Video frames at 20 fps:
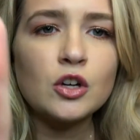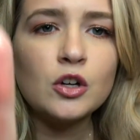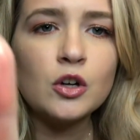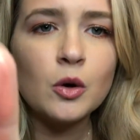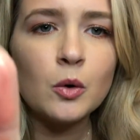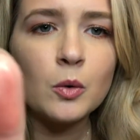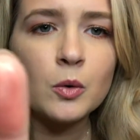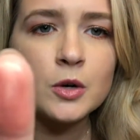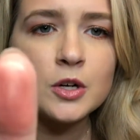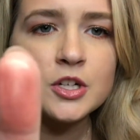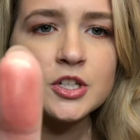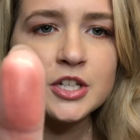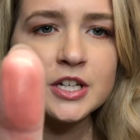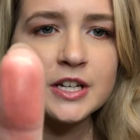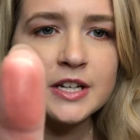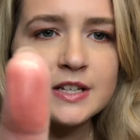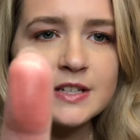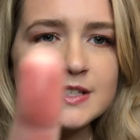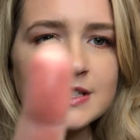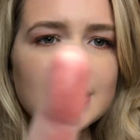
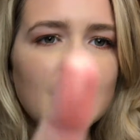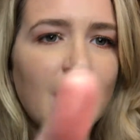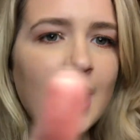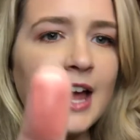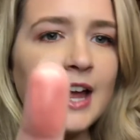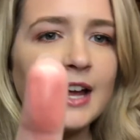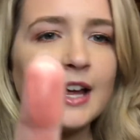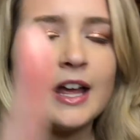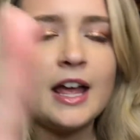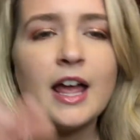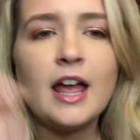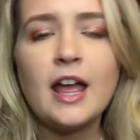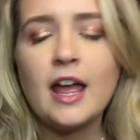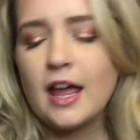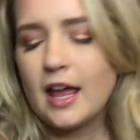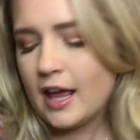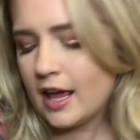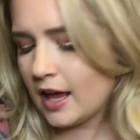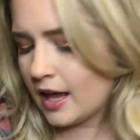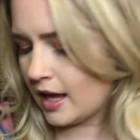gorgeous. Like,
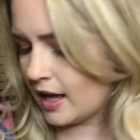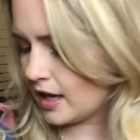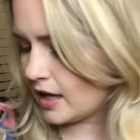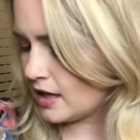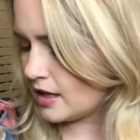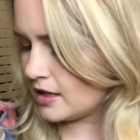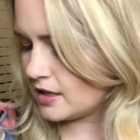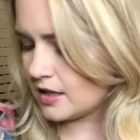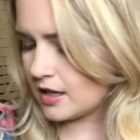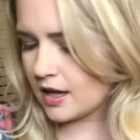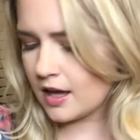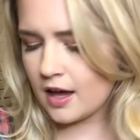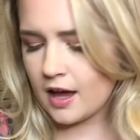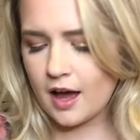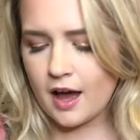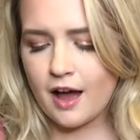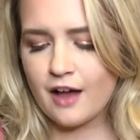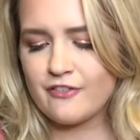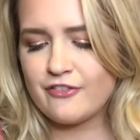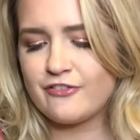and
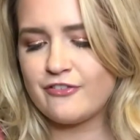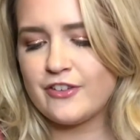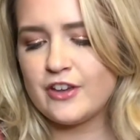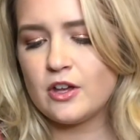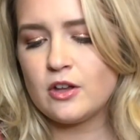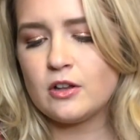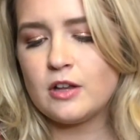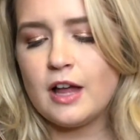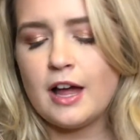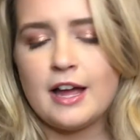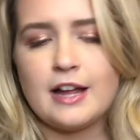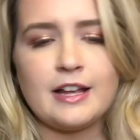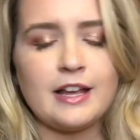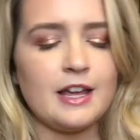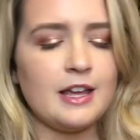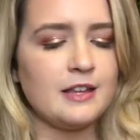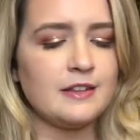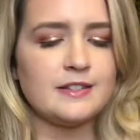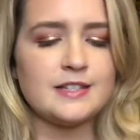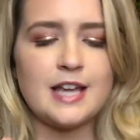I feel like
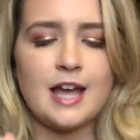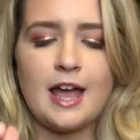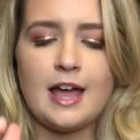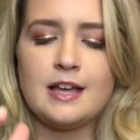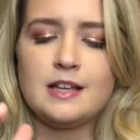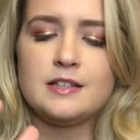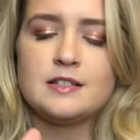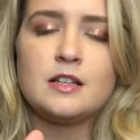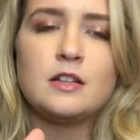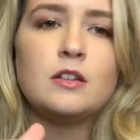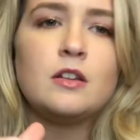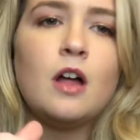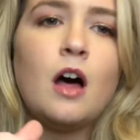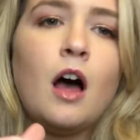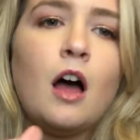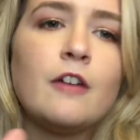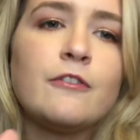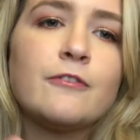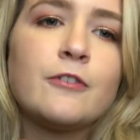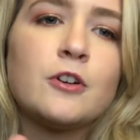it takes a
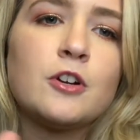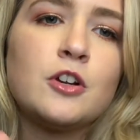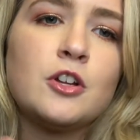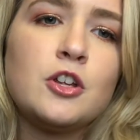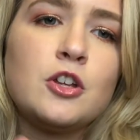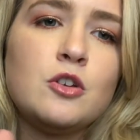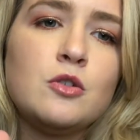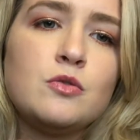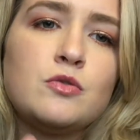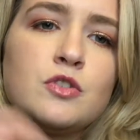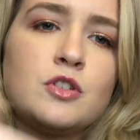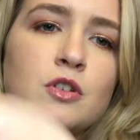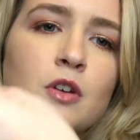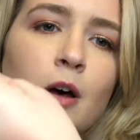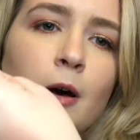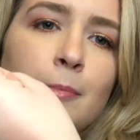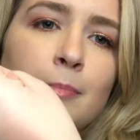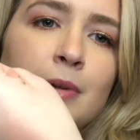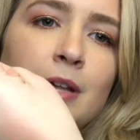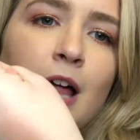lot for you to
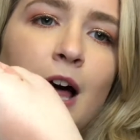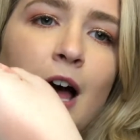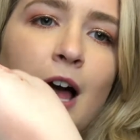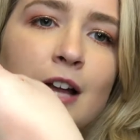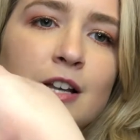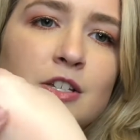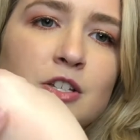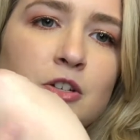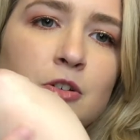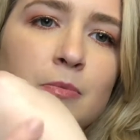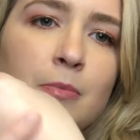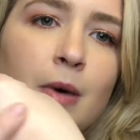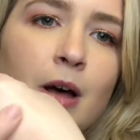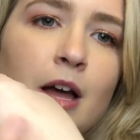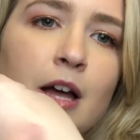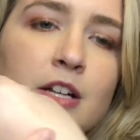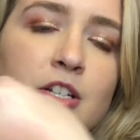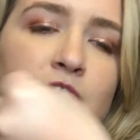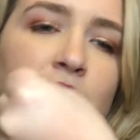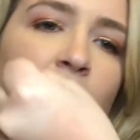apply too much.